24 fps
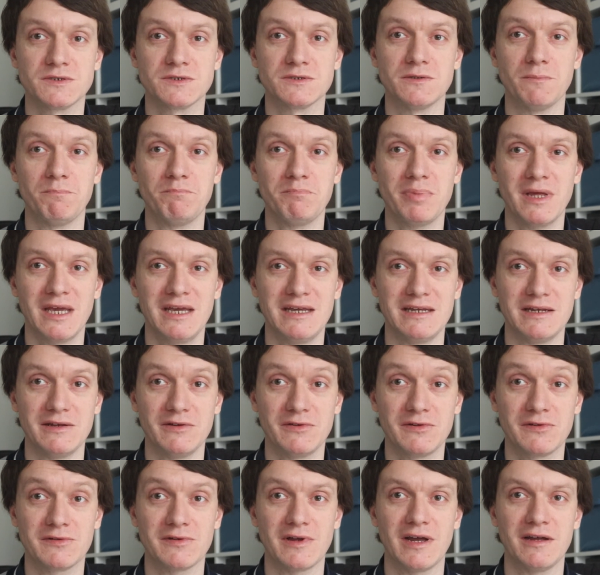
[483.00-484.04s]
of
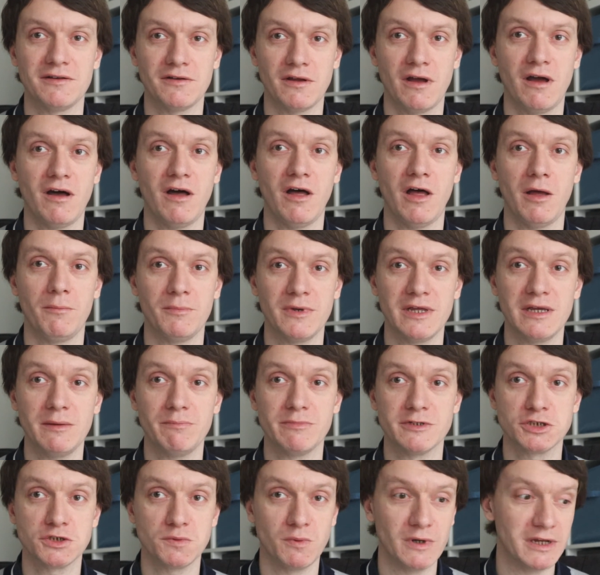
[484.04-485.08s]
peace and harmony
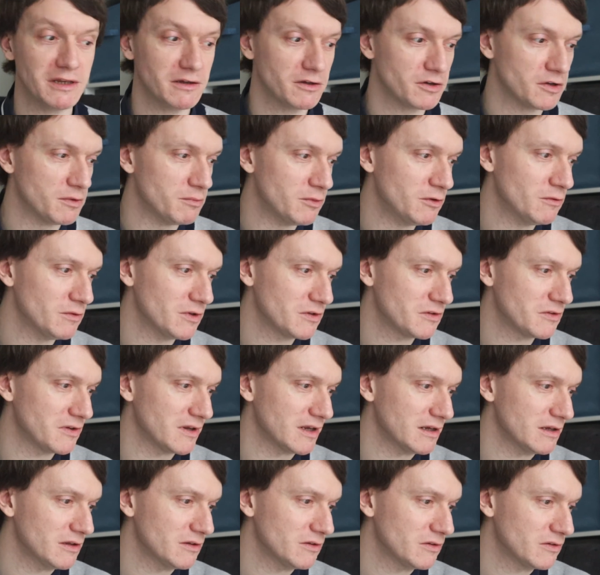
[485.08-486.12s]
between
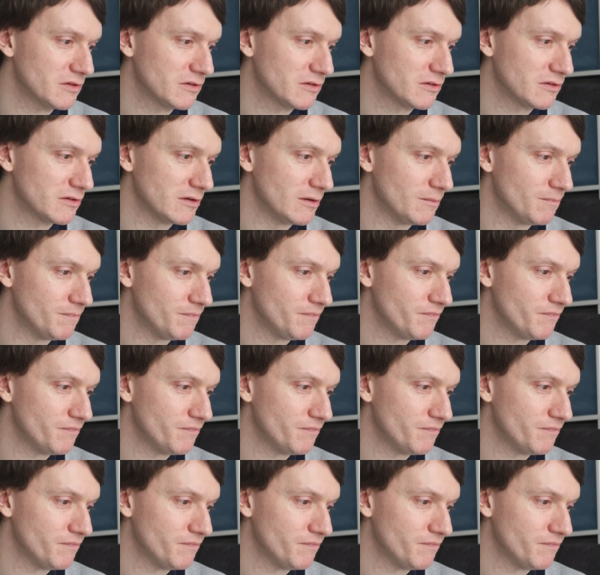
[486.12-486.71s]
communities.